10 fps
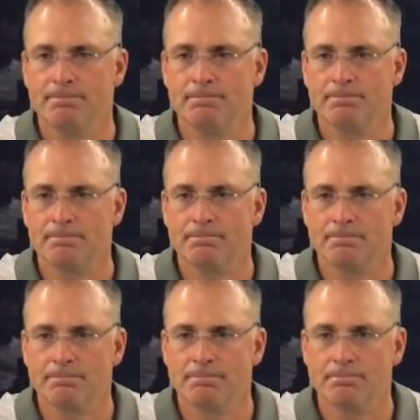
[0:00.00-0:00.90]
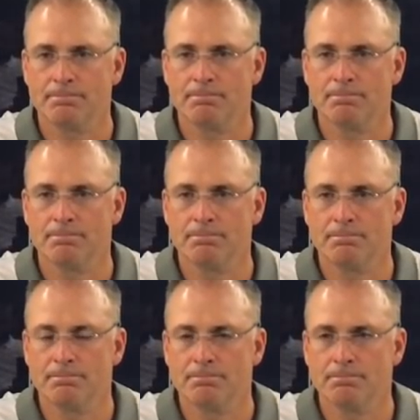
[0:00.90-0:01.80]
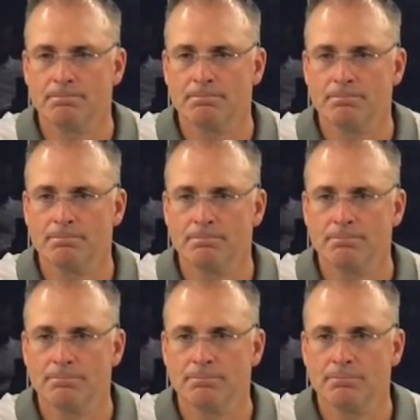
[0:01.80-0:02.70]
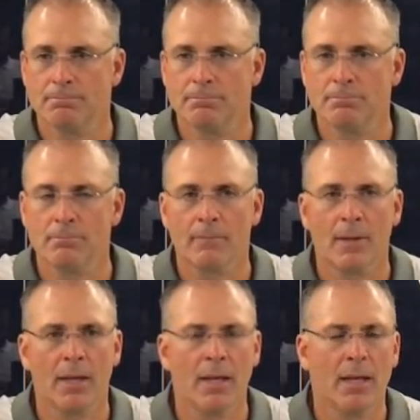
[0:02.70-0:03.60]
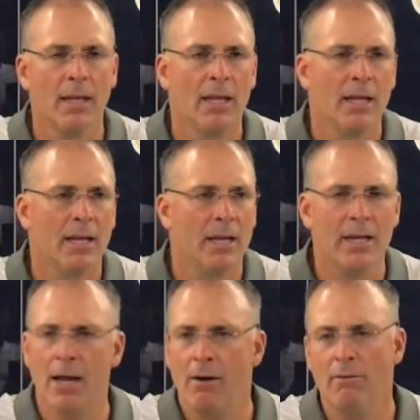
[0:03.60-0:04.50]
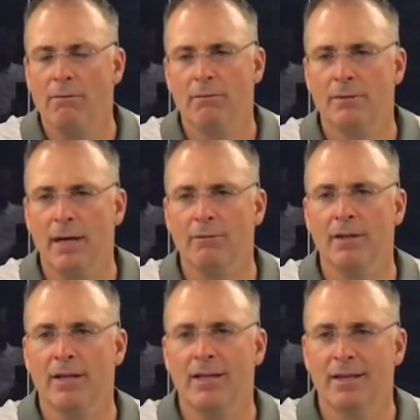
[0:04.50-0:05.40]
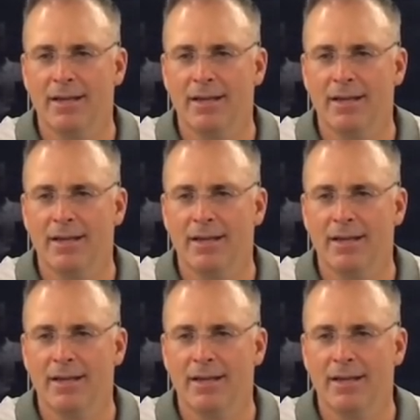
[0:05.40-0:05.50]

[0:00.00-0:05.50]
are there mistakes that you see on the field during the week carrying over into the games? No, not really.